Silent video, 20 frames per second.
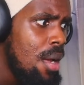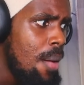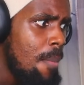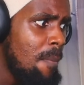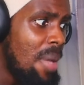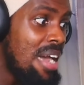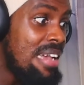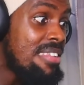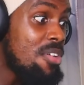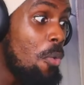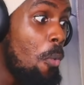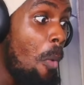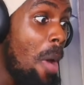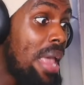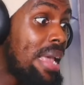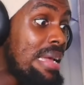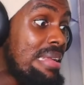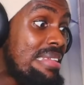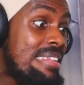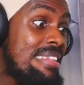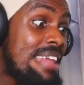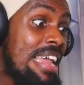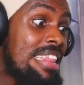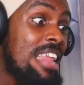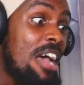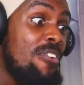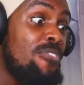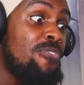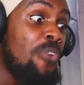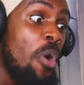By his awakened state
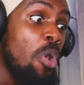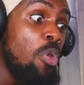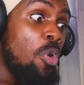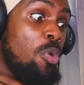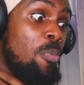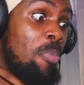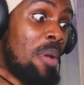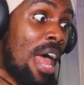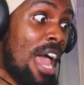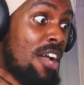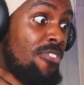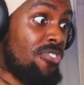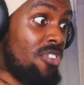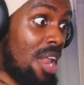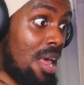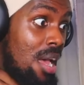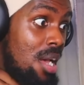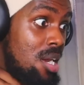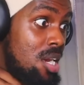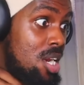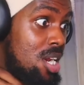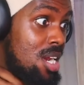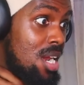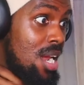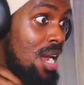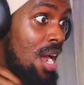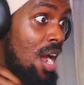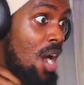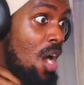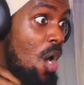that followed Black Flash?
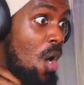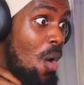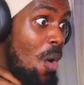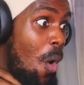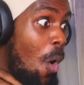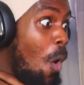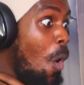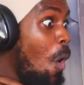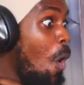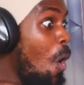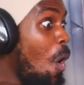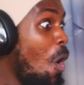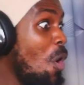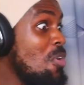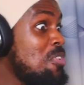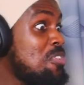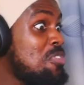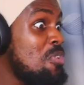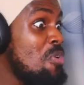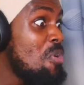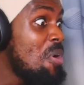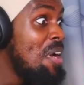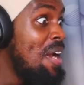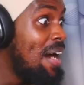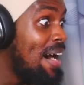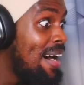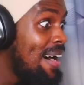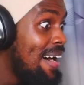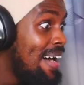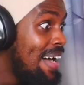Oh,
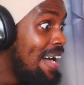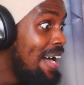Sukuna!